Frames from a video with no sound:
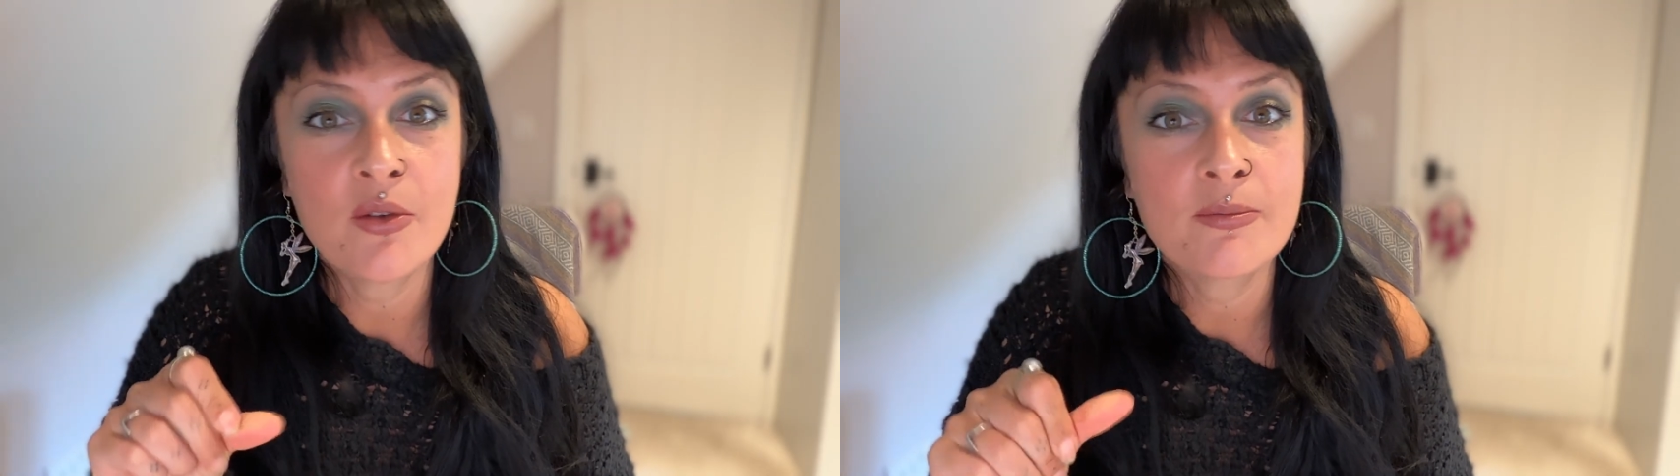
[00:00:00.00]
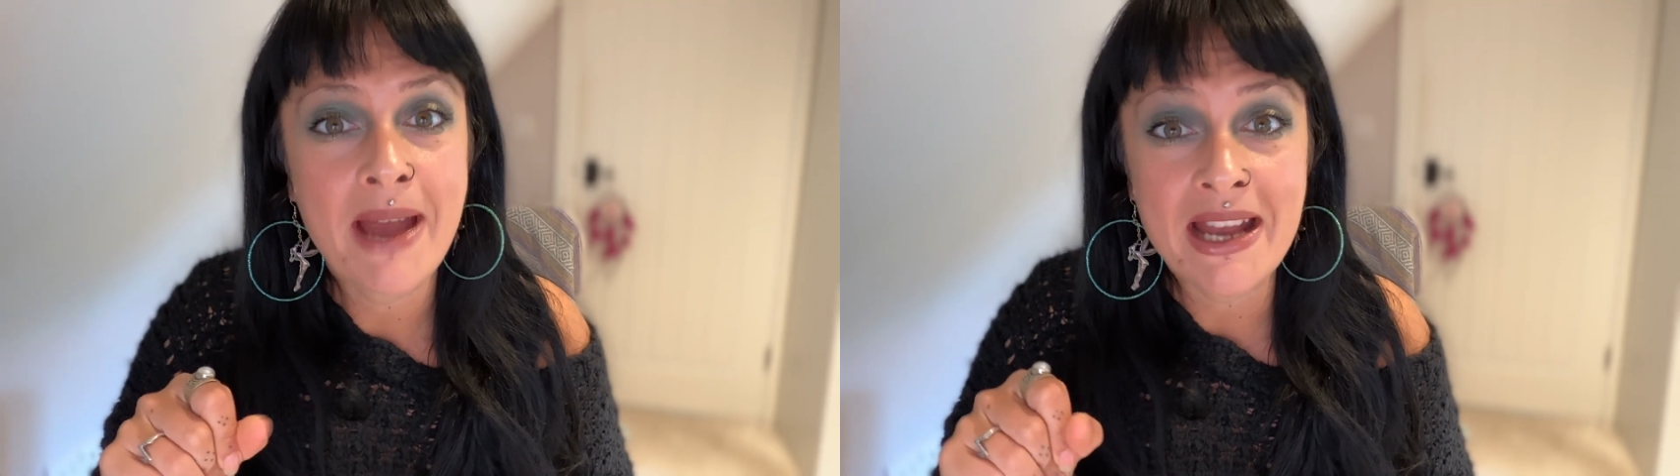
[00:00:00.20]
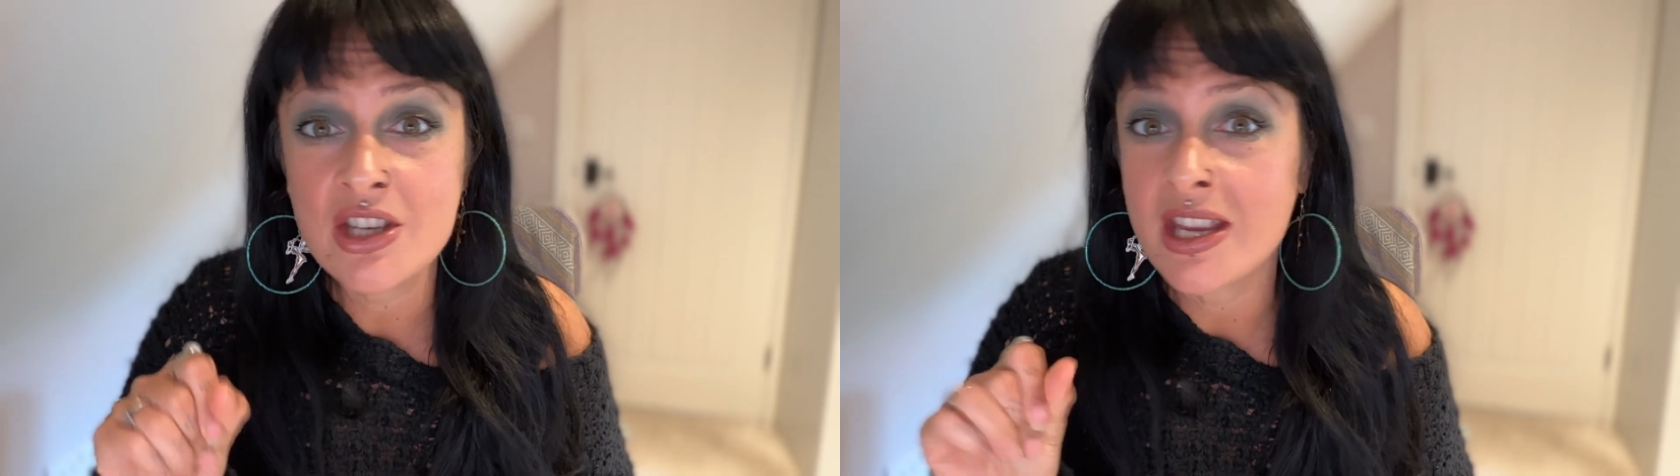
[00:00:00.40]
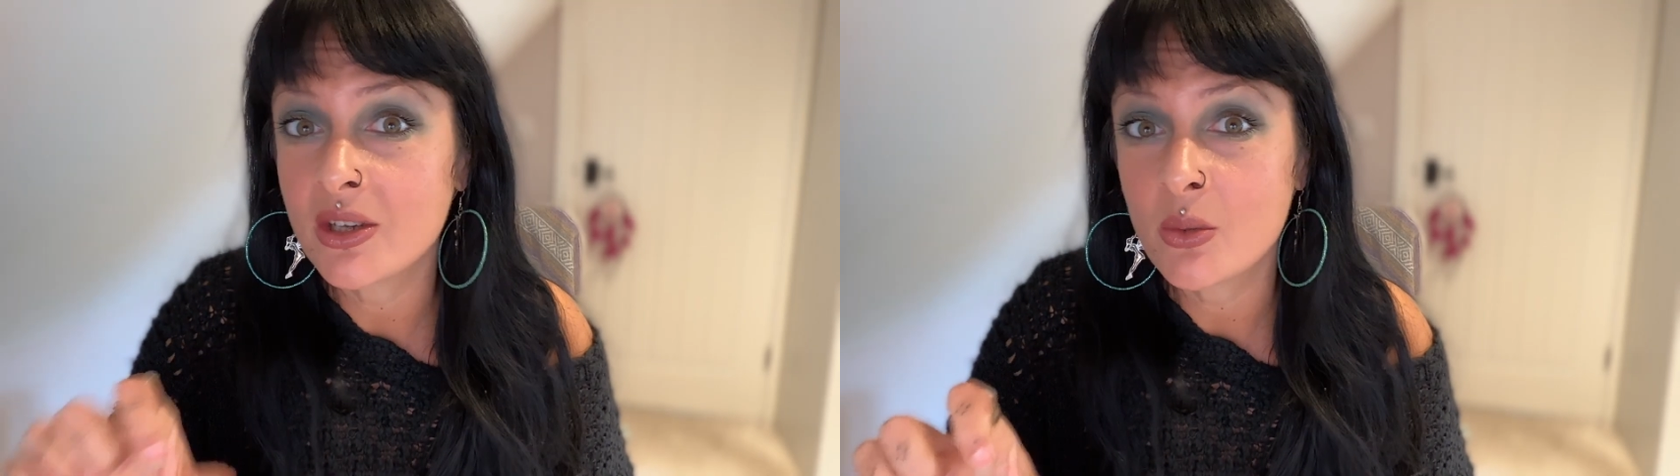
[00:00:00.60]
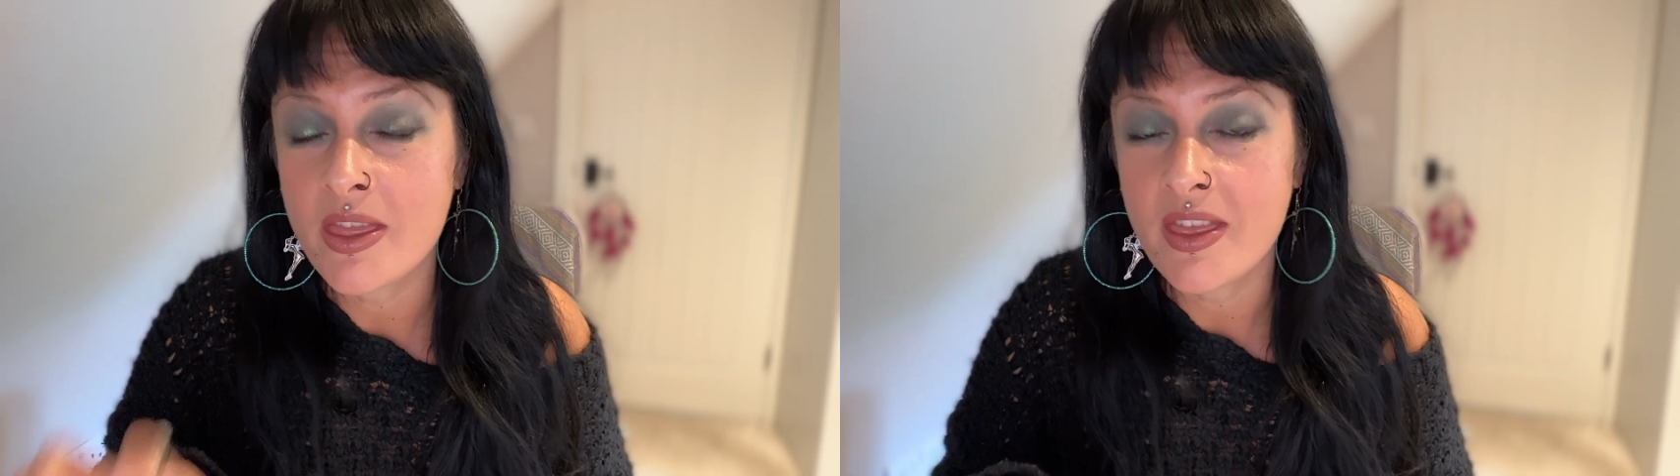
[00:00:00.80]

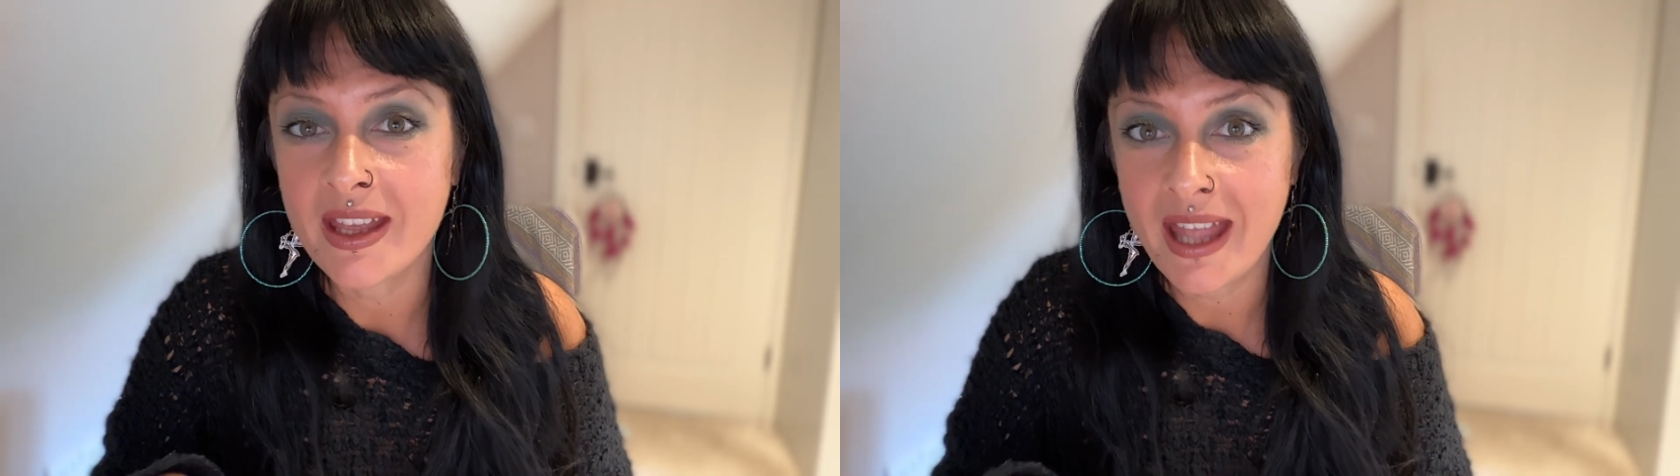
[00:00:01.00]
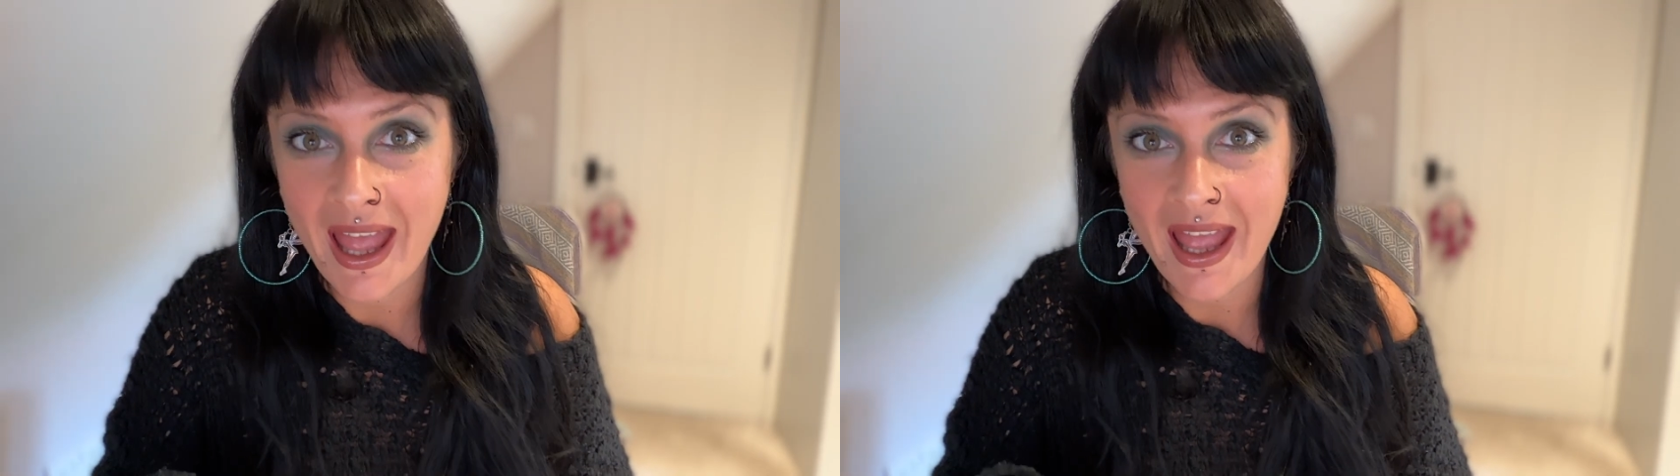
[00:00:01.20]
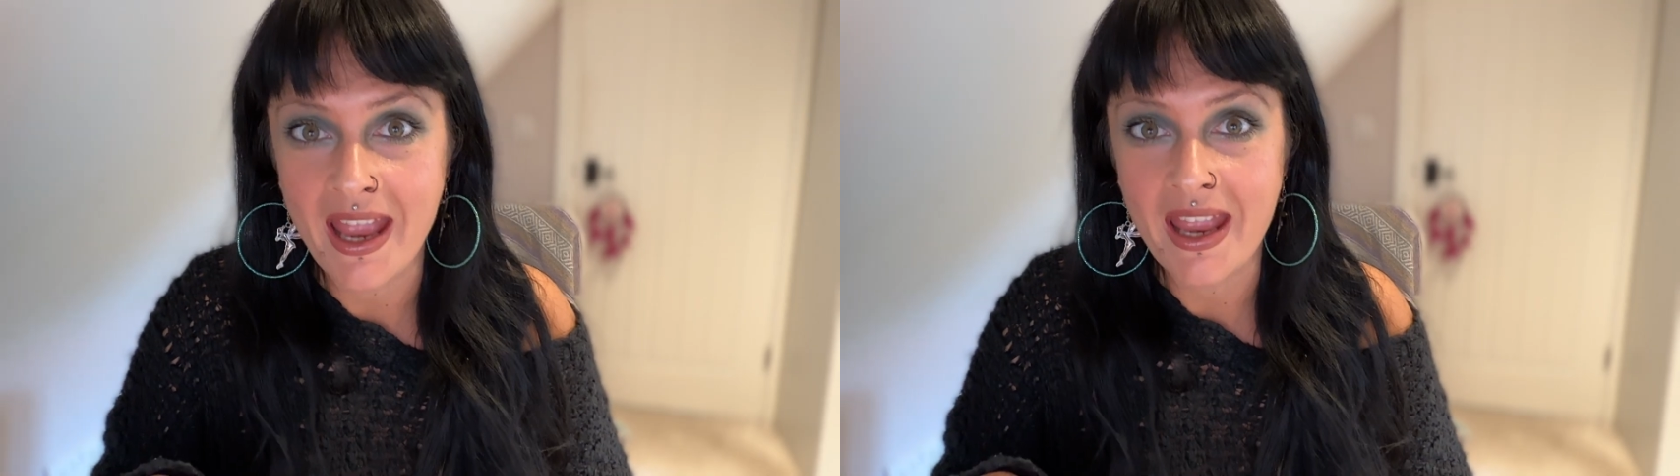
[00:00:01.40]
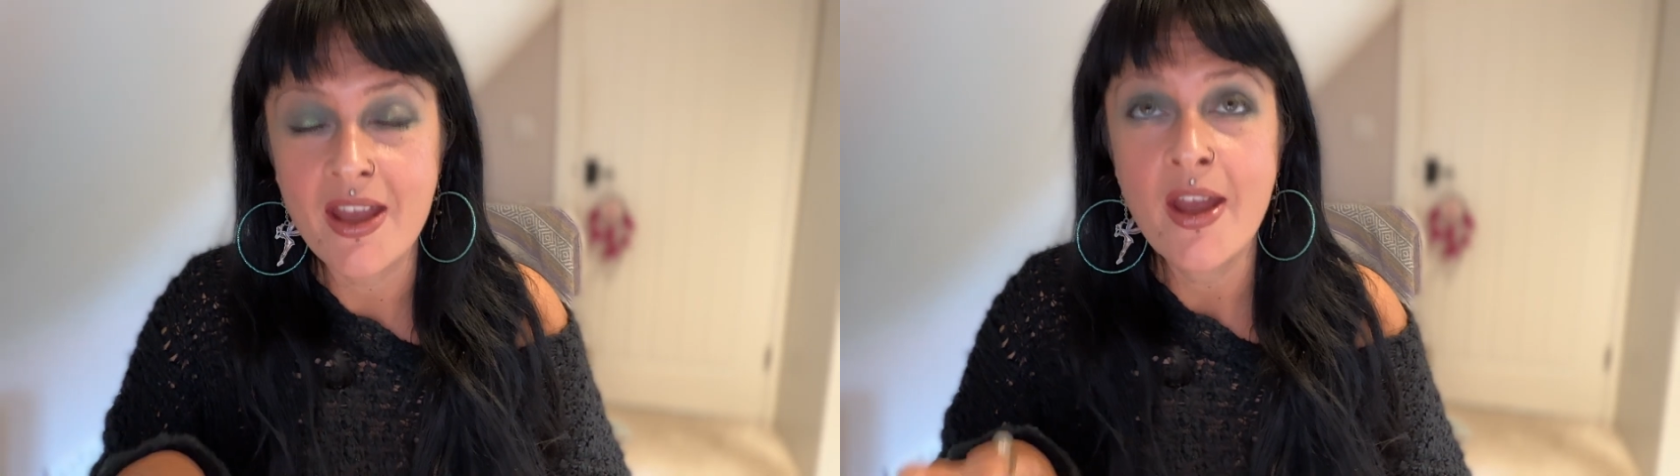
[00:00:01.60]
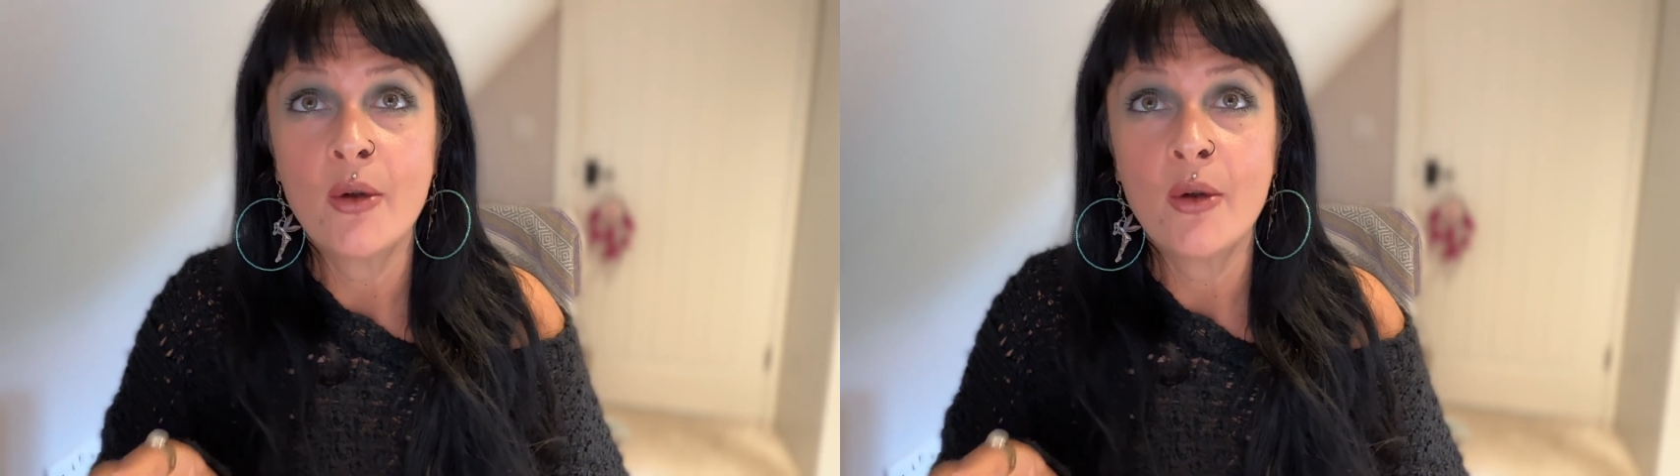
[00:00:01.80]
magic with a K